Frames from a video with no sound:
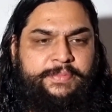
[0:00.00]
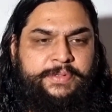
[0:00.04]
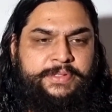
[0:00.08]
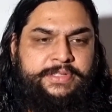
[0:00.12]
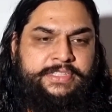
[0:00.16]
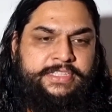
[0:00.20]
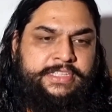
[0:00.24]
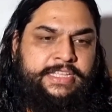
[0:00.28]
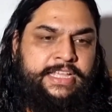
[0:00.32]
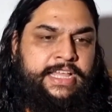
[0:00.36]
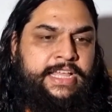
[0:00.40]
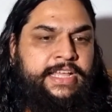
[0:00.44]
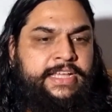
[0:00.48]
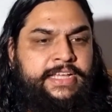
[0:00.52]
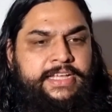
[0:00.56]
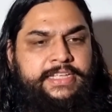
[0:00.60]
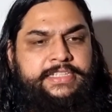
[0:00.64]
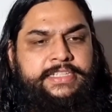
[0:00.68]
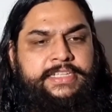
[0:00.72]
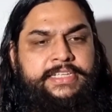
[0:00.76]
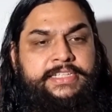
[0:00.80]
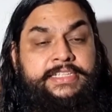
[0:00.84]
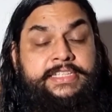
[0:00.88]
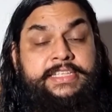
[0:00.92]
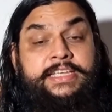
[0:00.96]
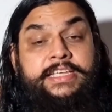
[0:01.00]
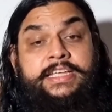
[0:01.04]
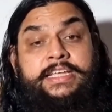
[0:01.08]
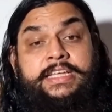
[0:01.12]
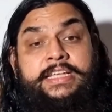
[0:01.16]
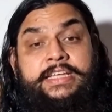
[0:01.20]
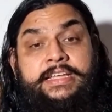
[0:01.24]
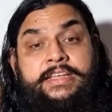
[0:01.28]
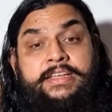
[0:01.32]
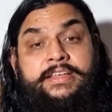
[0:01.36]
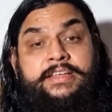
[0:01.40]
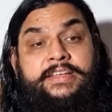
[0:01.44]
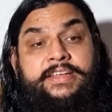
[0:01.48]
But saying is
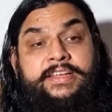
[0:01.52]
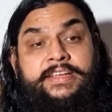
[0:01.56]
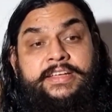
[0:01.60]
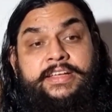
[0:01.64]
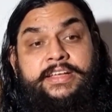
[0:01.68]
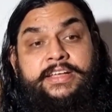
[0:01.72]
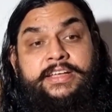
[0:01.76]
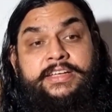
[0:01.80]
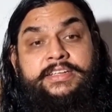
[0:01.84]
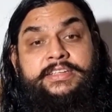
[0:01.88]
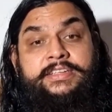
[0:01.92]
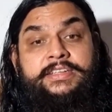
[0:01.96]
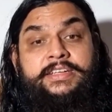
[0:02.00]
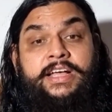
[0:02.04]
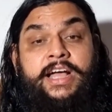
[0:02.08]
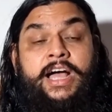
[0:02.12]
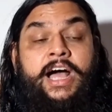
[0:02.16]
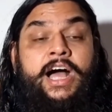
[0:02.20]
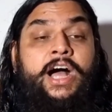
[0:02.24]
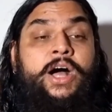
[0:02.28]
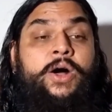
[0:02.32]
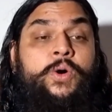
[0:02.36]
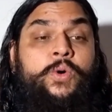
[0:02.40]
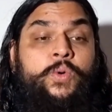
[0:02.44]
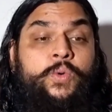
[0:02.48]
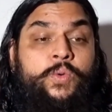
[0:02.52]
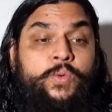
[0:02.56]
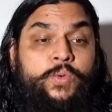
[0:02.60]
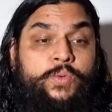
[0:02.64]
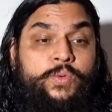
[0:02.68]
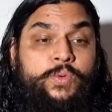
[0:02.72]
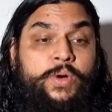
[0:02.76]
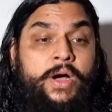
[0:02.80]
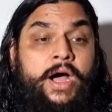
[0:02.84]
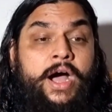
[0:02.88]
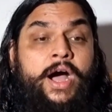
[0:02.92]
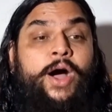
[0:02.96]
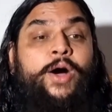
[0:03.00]
easy.
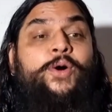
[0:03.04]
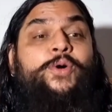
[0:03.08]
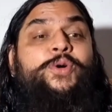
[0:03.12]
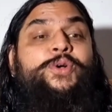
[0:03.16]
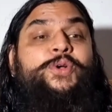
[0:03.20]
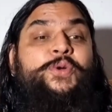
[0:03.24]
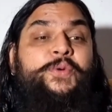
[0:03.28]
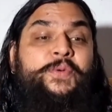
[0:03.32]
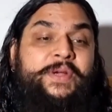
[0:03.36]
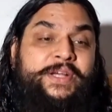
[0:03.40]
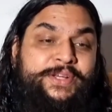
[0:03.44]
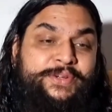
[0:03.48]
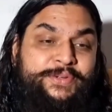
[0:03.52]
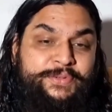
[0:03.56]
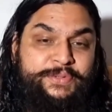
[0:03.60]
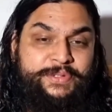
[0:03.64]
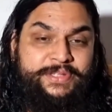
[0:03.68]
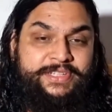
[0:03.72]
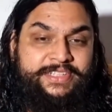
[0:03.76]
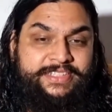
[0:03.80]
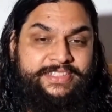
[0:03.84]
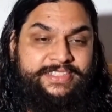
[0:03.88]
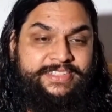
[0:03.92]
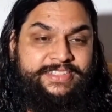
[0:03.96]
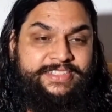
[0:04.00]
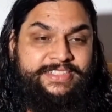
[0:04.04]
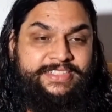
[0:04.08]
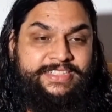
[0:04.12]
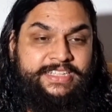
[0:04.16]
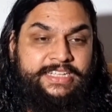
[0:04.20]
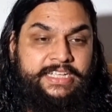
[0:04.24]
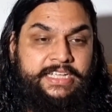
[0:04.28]
How? How do we do this?